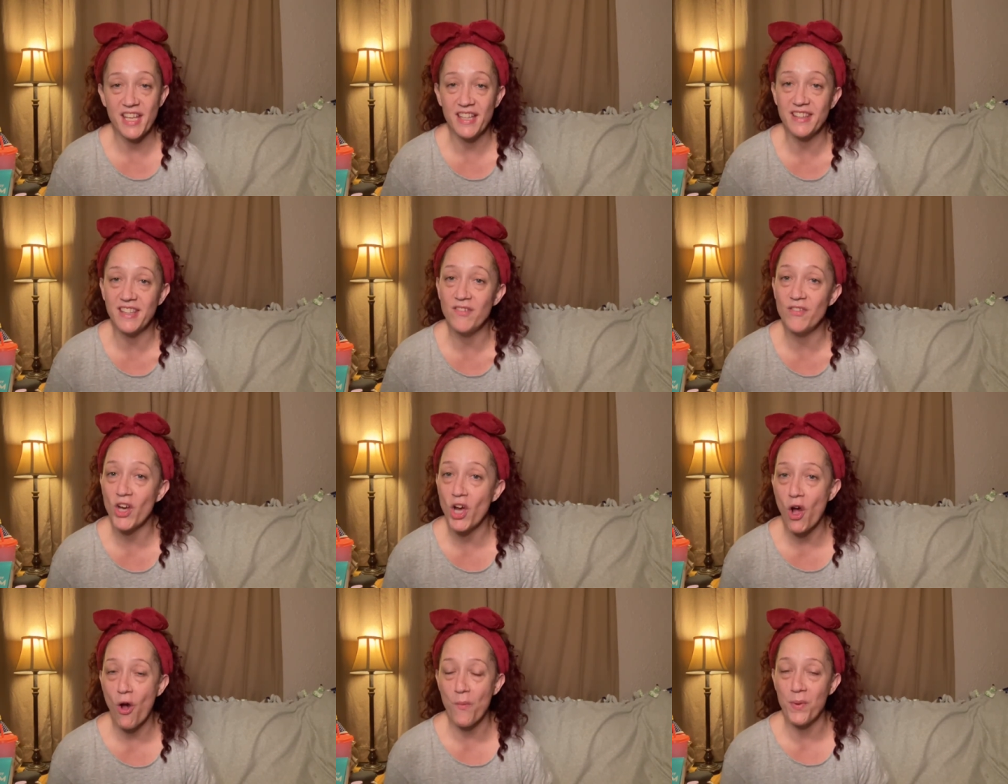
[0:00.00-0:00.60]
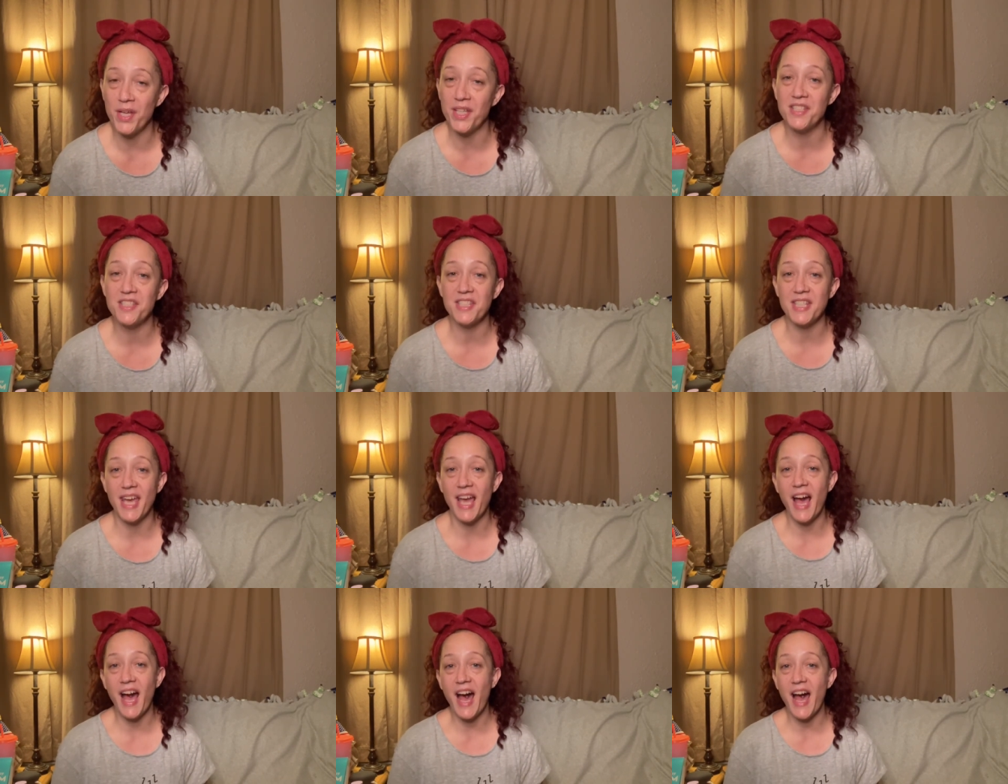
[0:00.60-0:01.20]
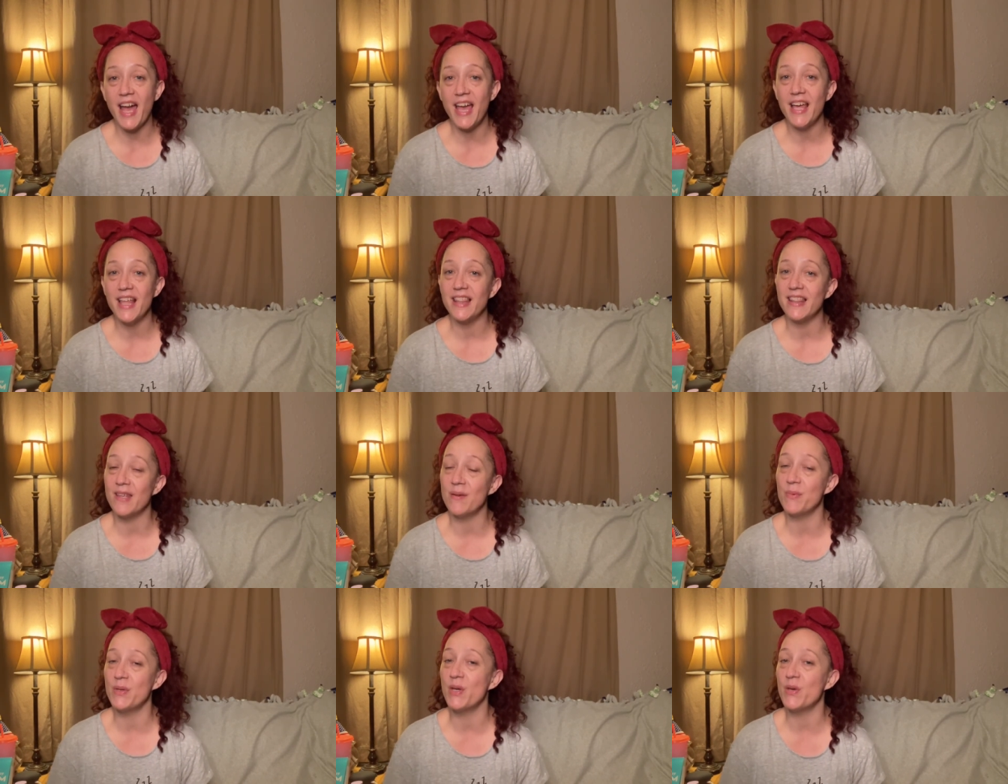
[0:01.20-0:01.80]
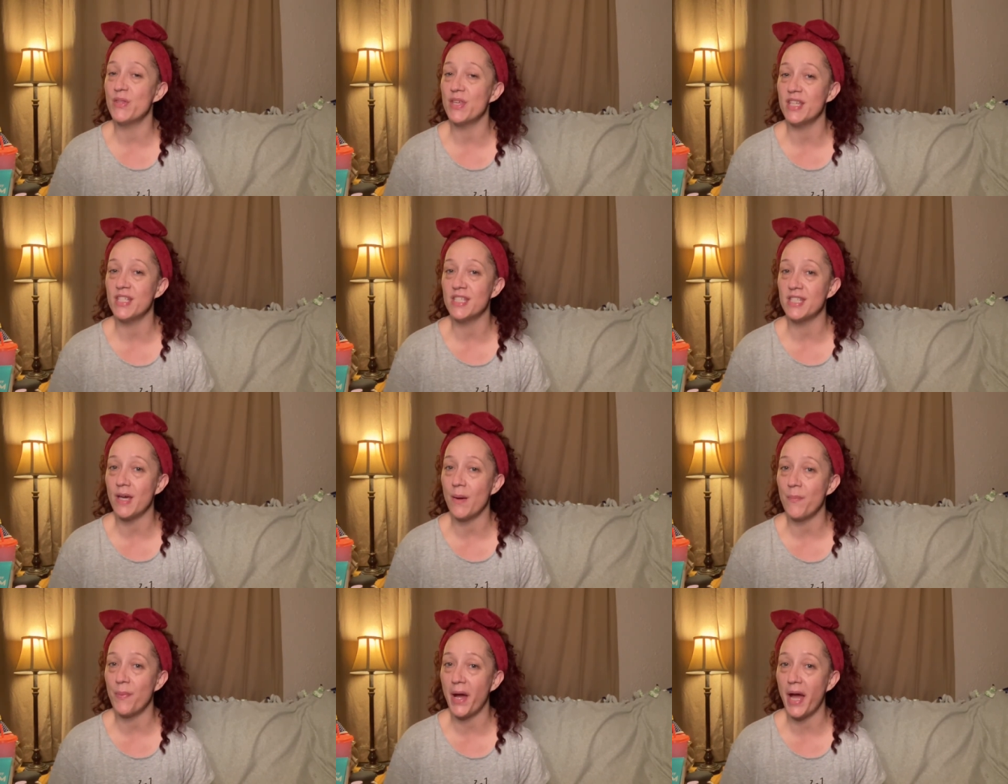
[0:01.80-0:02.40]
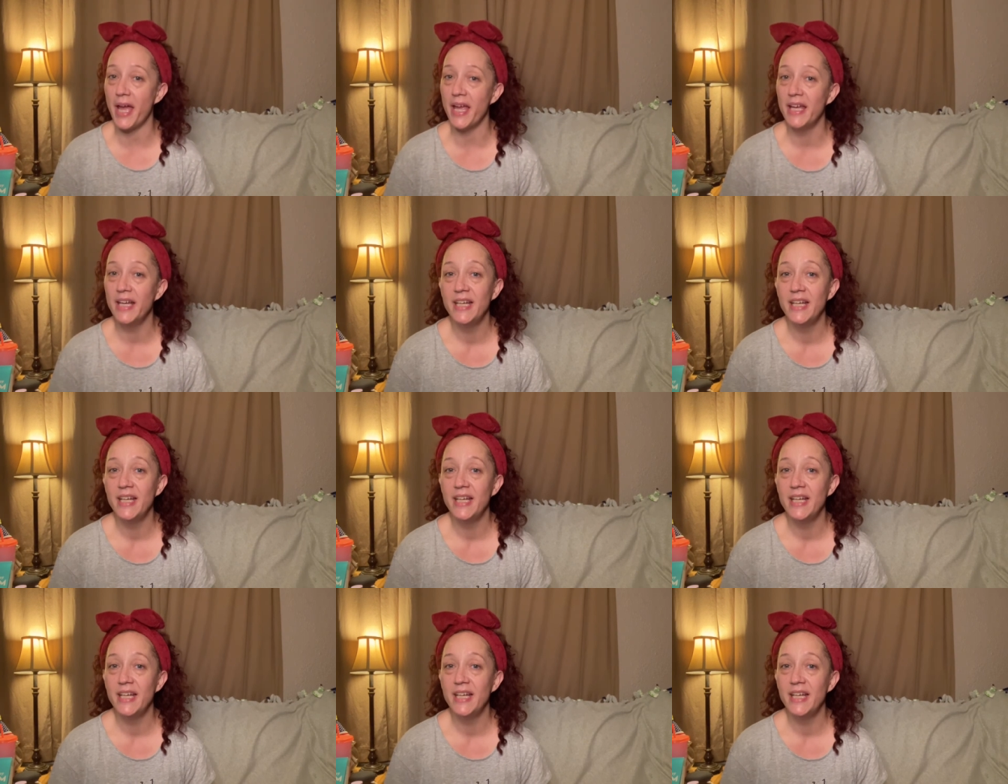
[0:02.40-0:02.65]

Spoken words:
and leave a comment. Say hi, let me know that you stopped by.